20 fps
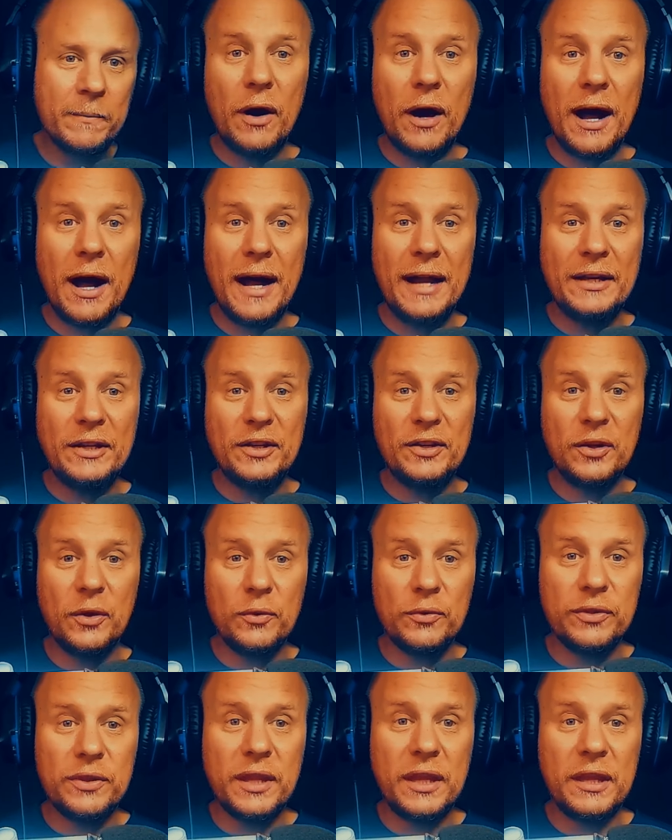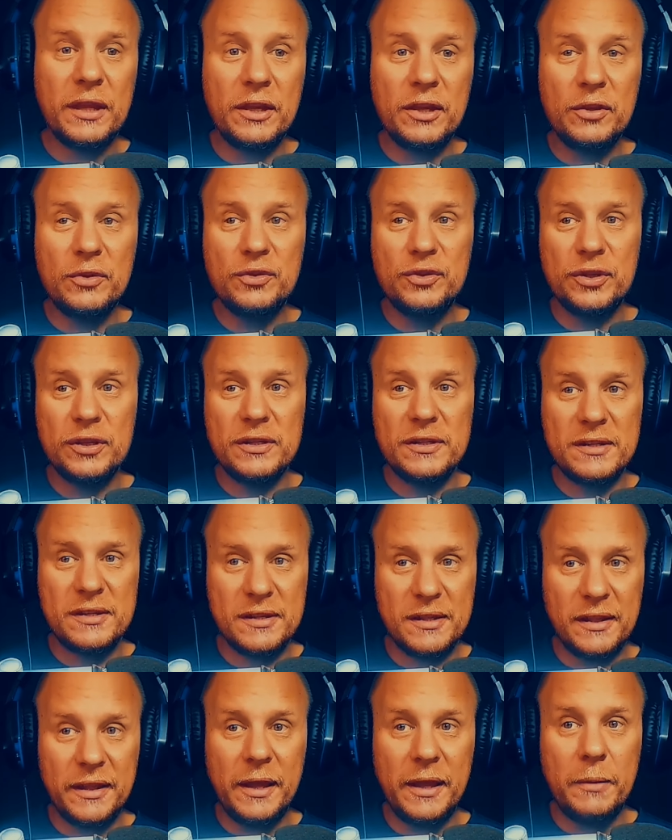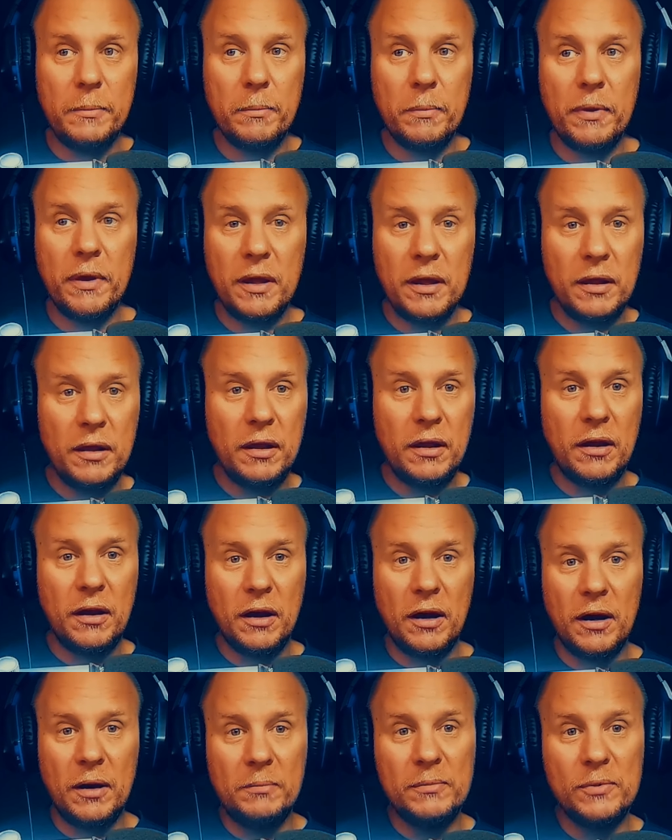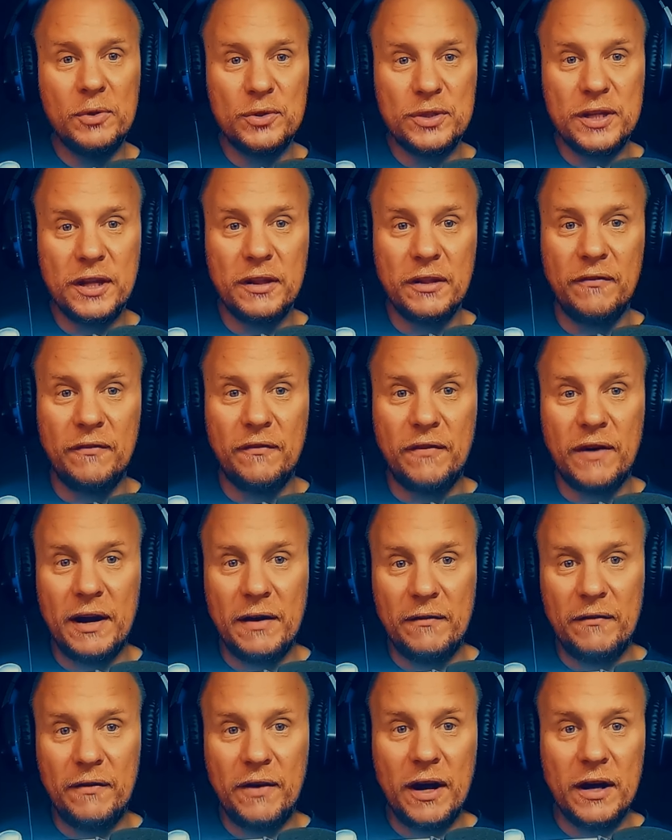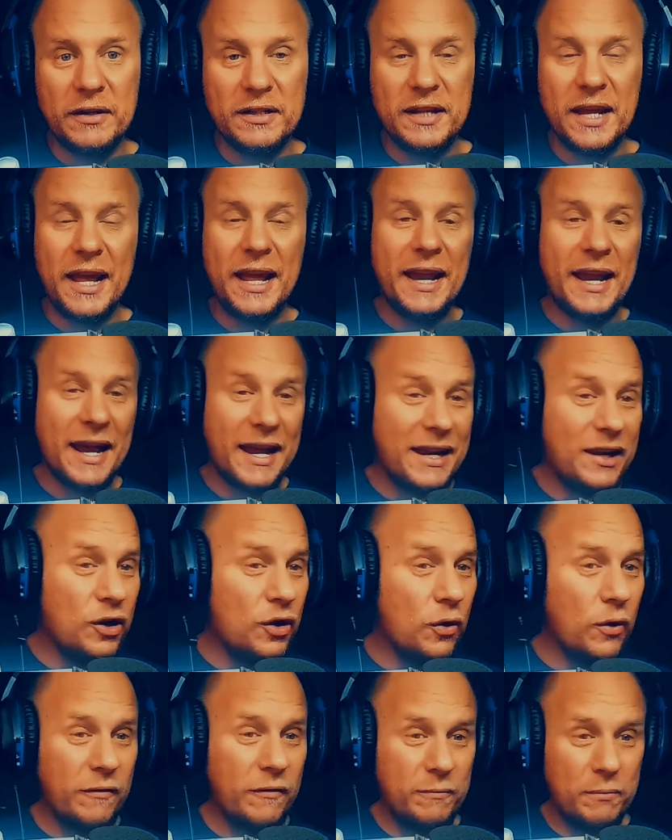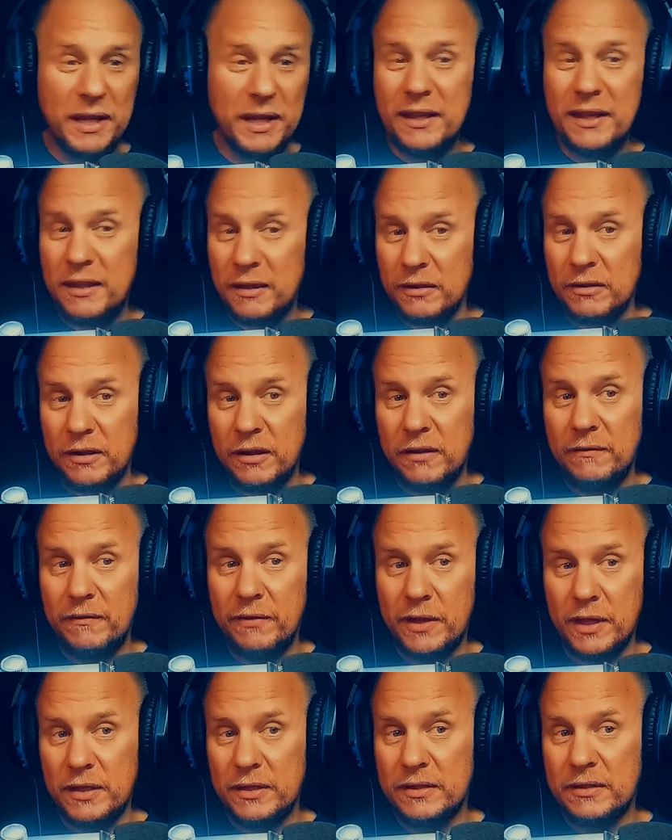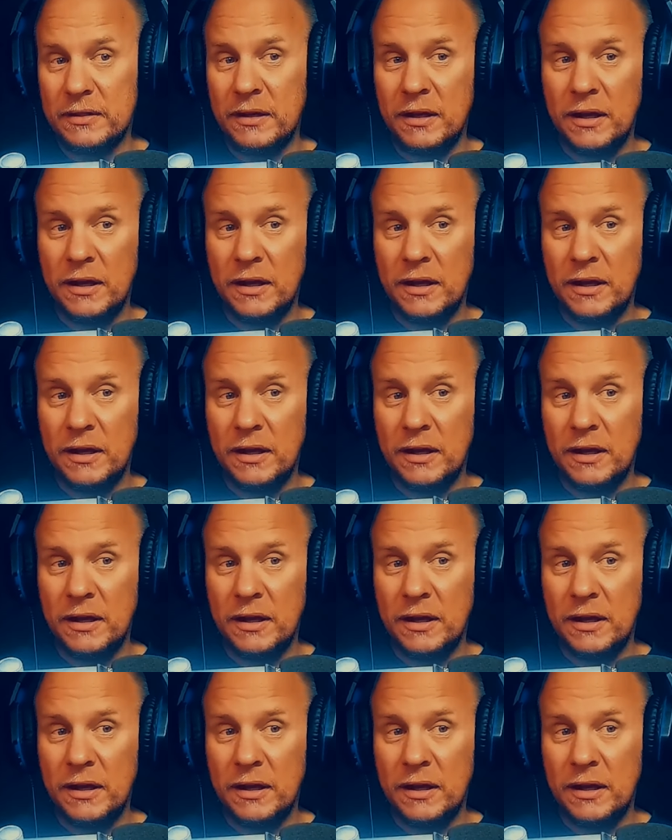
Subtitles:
I don't think you should sleep on Mozilla Firefox. And I know I've been guilty of this.